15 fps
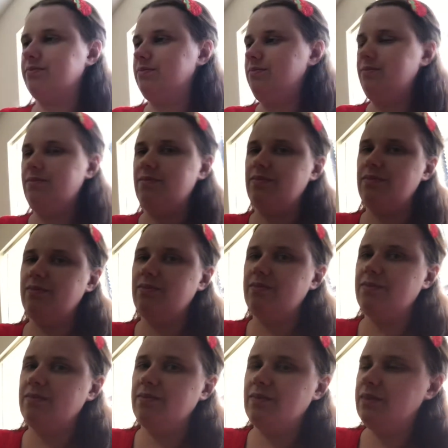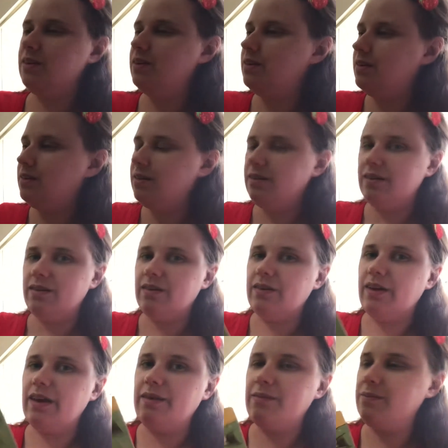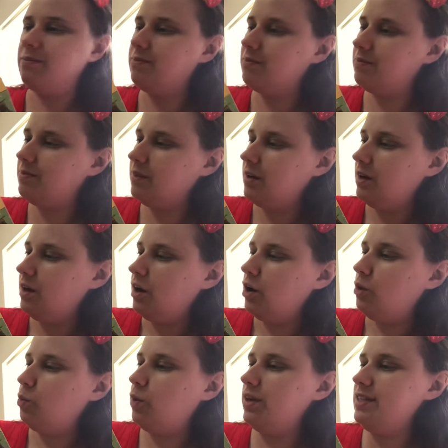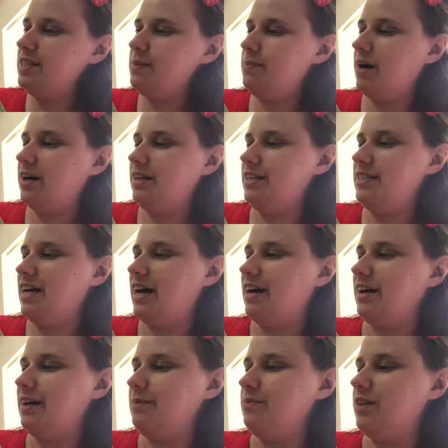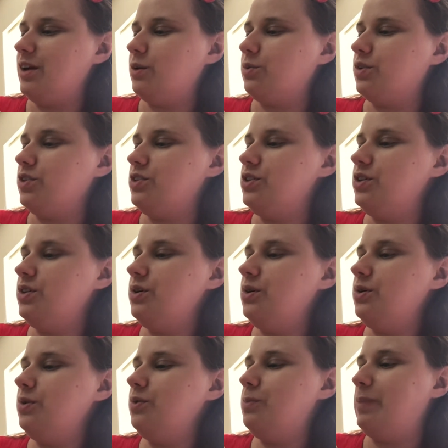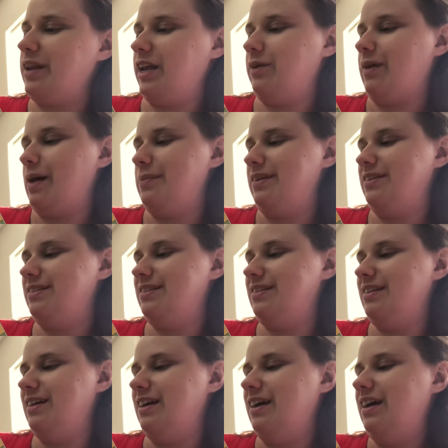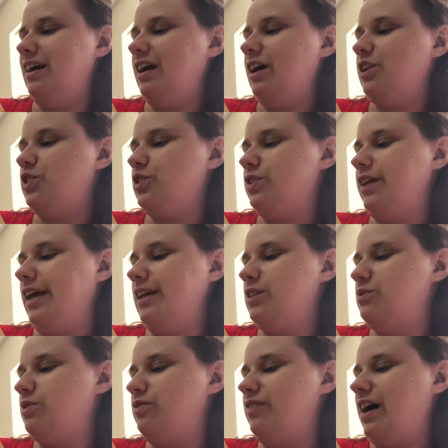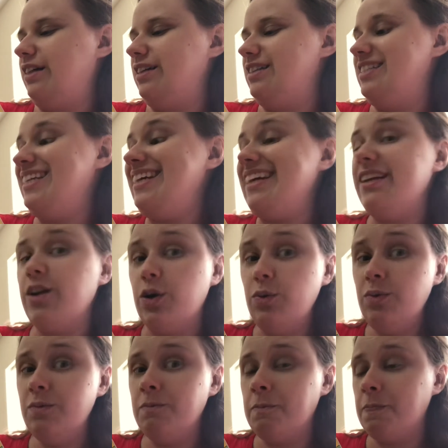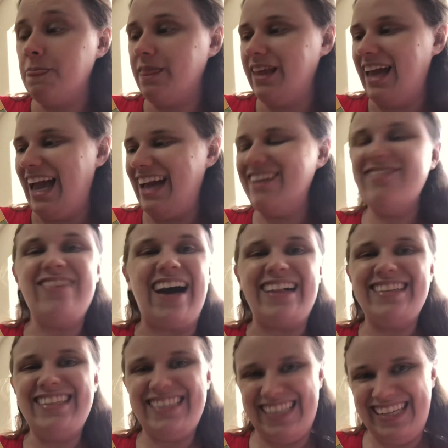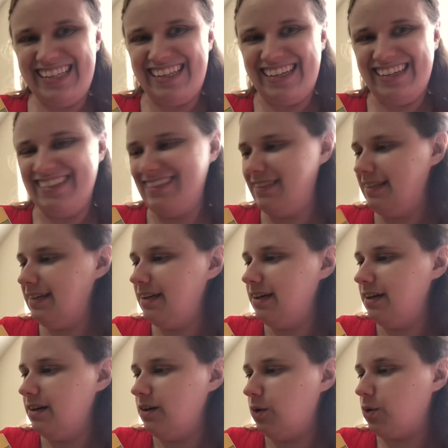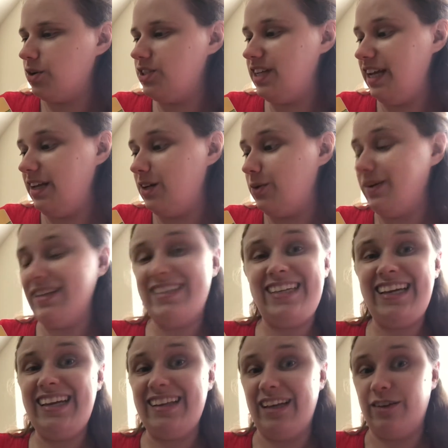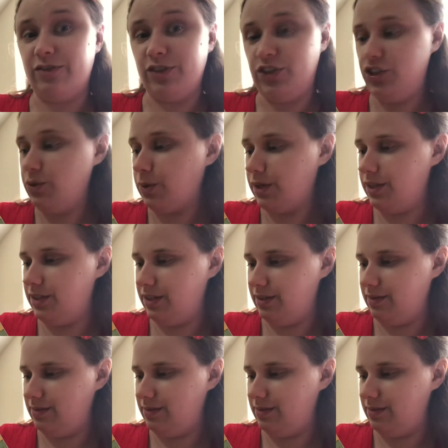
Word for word: Okay. okay. Once upon a time, there were two bunny rabbits. Their names were Valentino and Valentini, or Tino and Teeny for short.